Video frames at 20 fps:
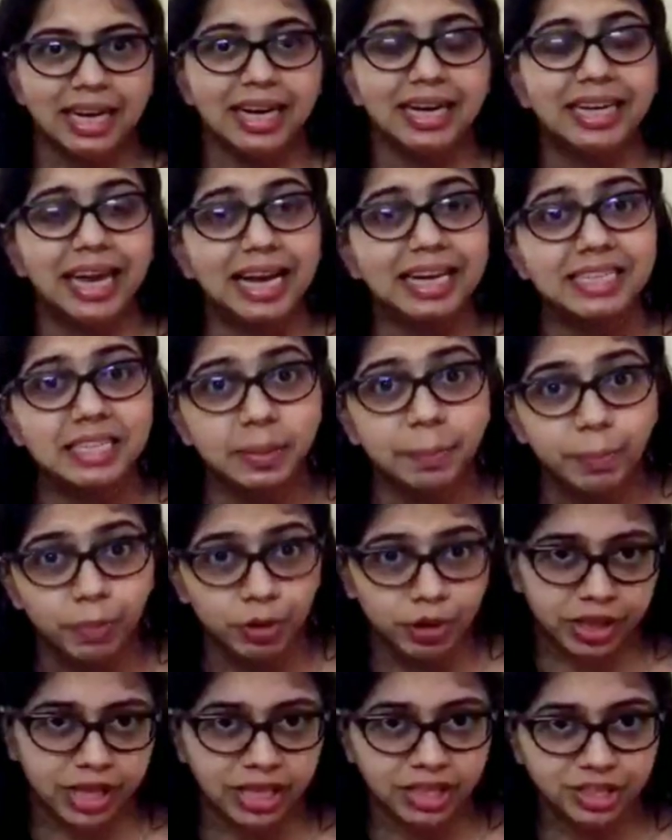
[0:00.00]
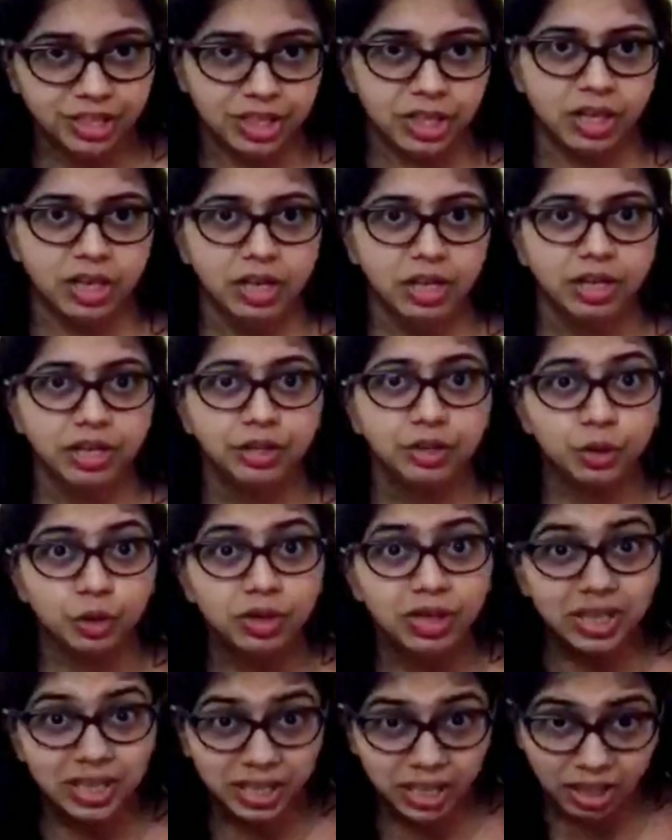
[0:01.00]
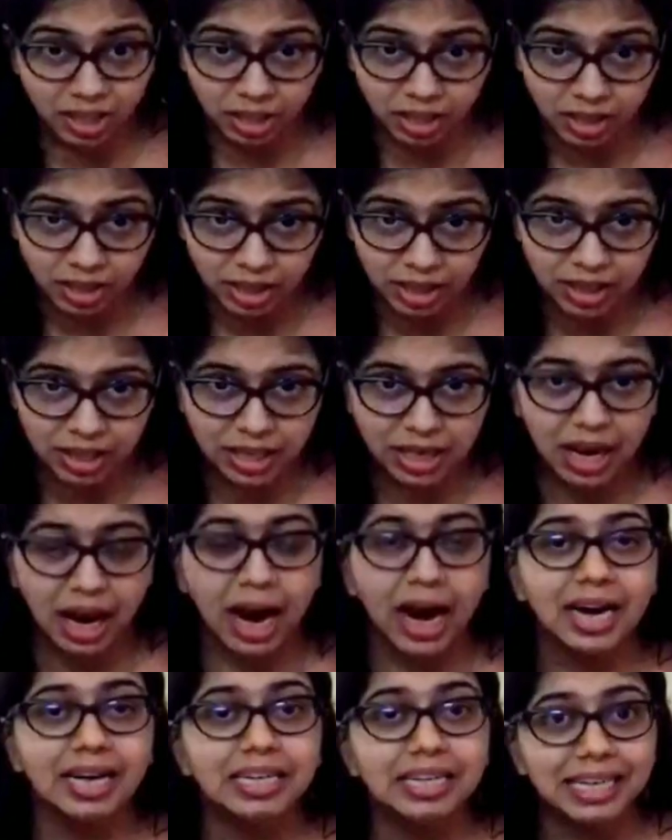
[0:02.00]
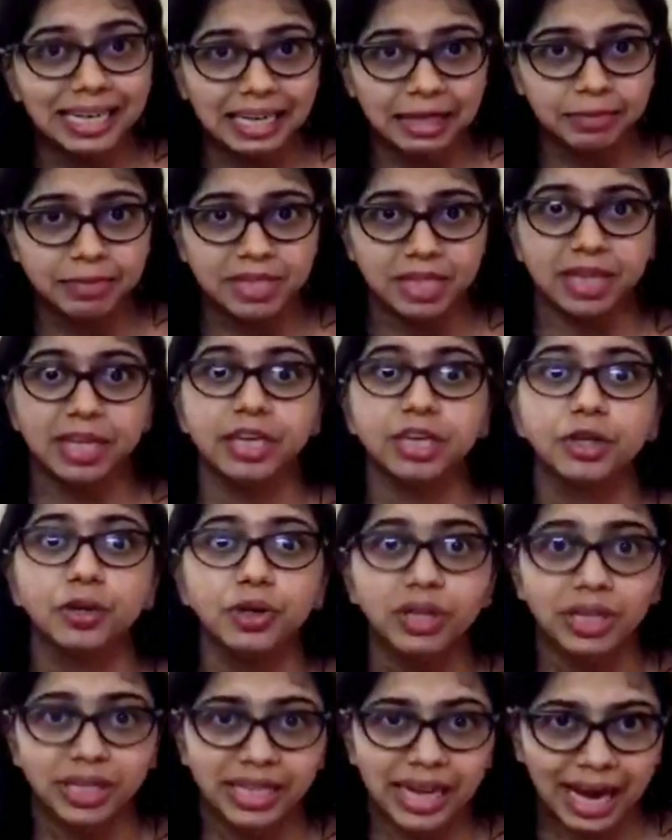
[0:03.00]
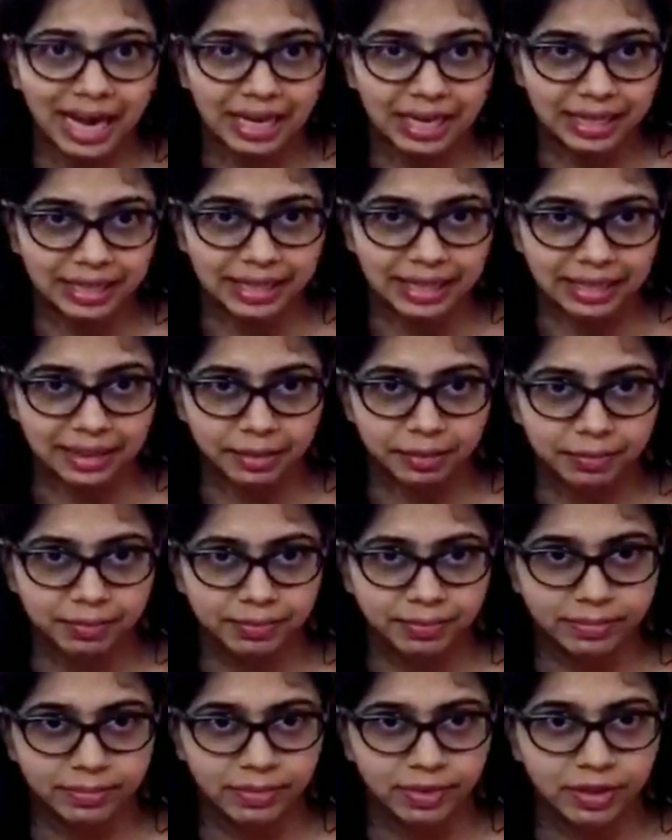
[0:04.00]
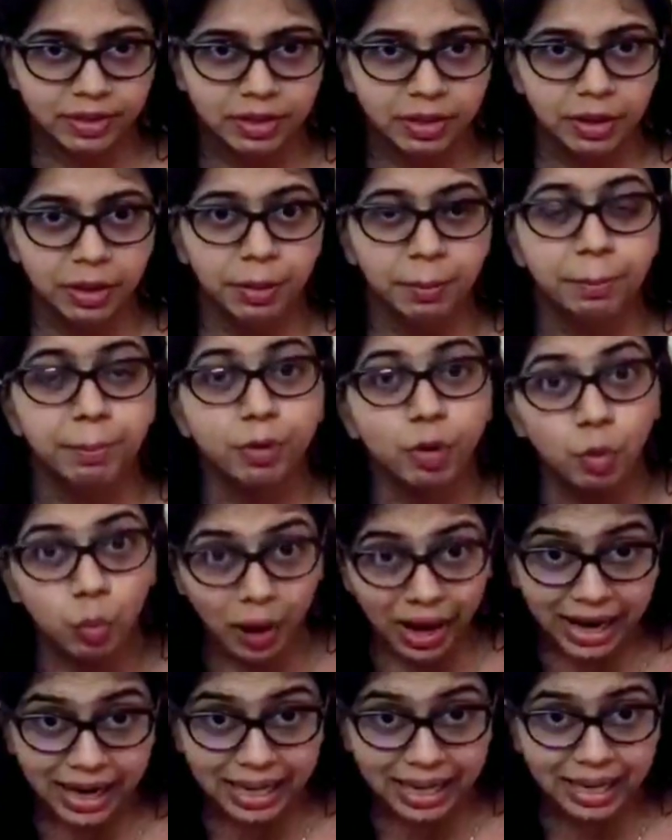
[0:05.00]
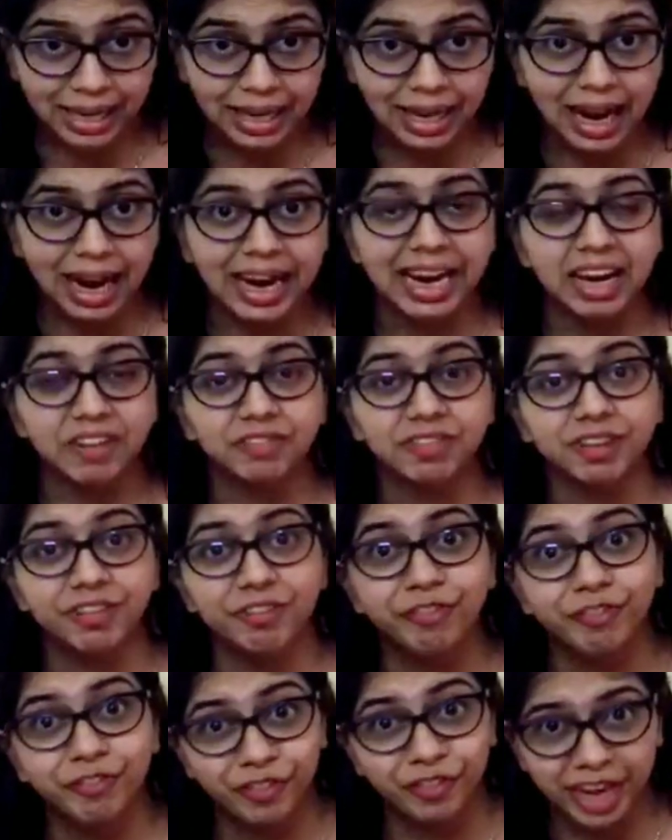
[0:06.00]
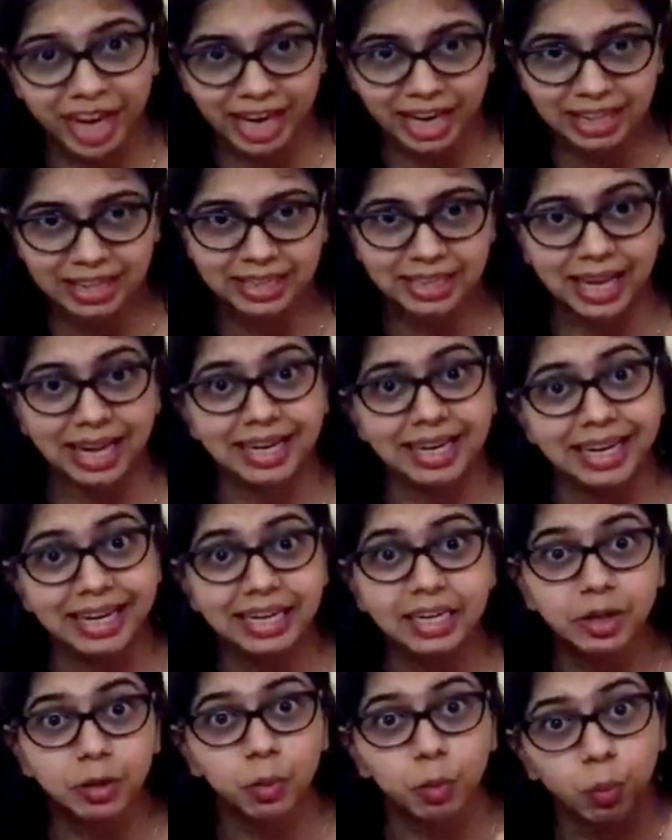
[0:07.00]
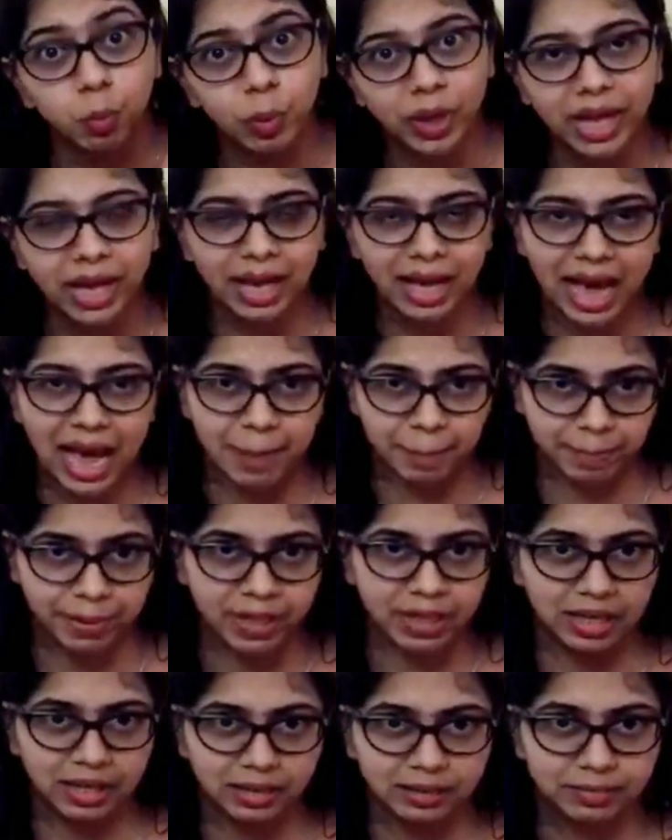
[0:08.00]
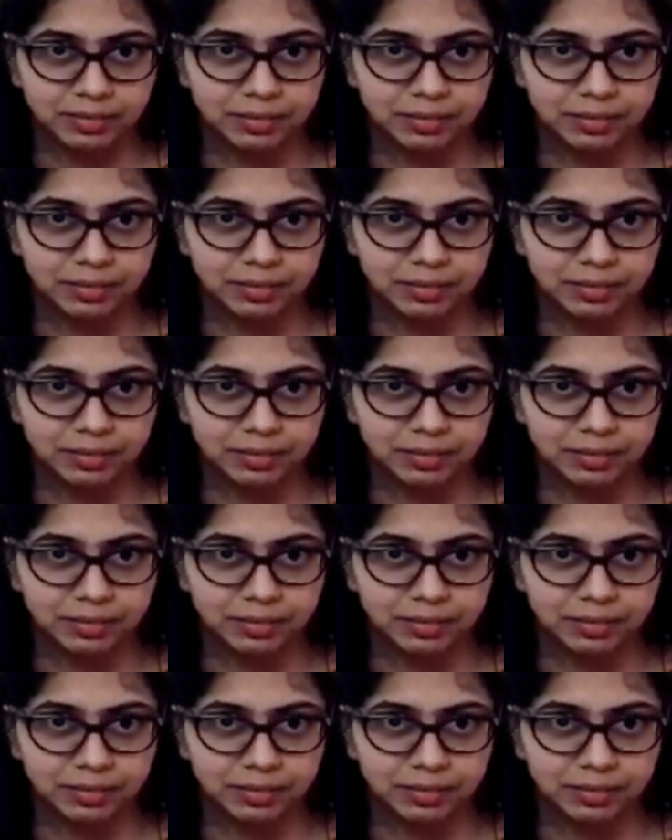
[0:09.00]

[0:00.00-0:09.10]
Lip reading: It has the potential to turn our dreams into reality, provided I have the faith that it will happen.